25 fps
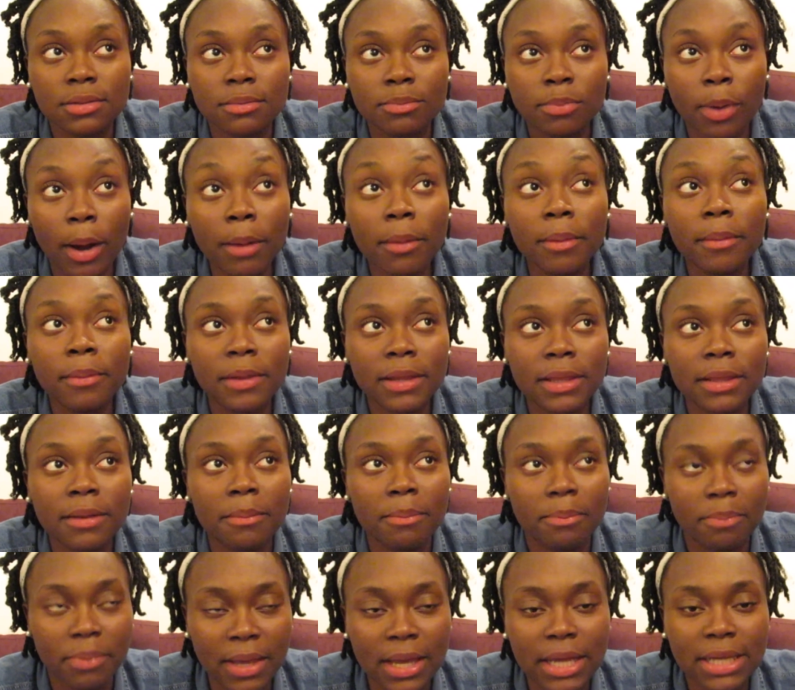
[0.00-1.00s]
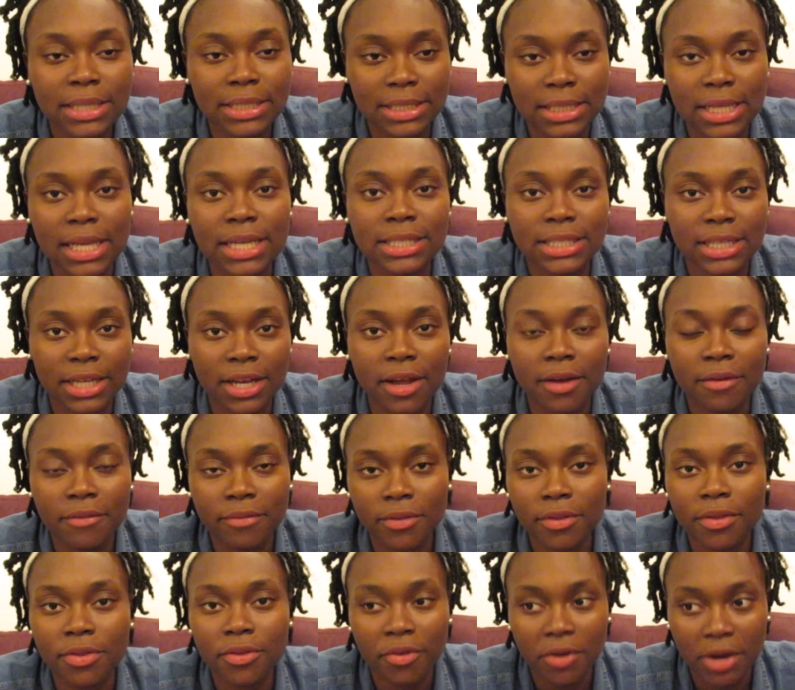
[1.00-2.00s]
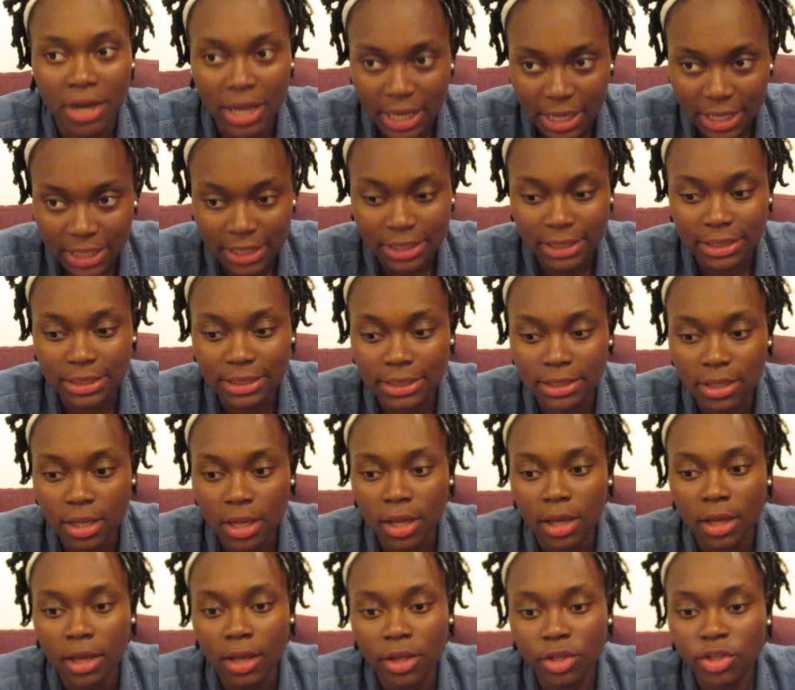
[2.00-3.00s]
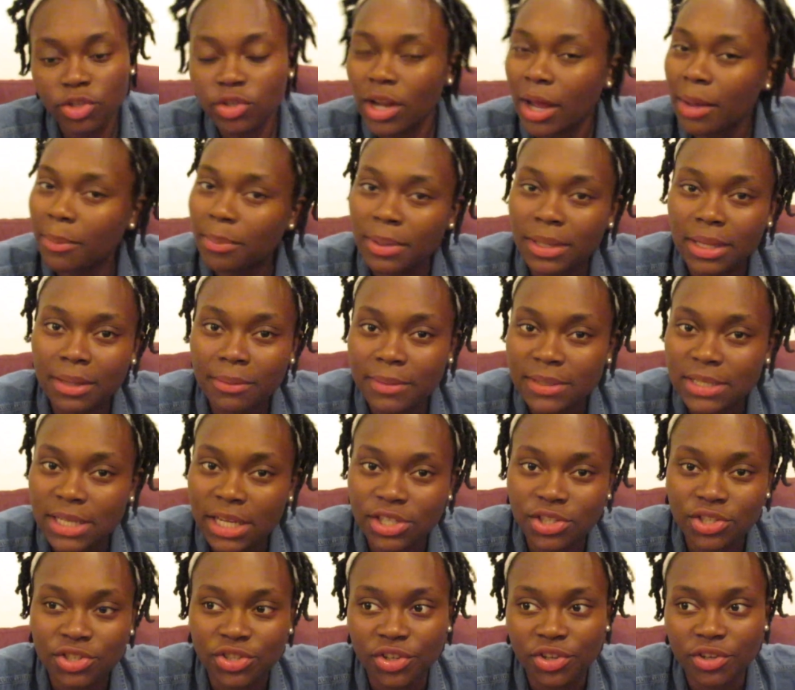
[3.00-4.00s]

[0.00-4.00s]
probably the biggest lesson of the 3 is do not put limitations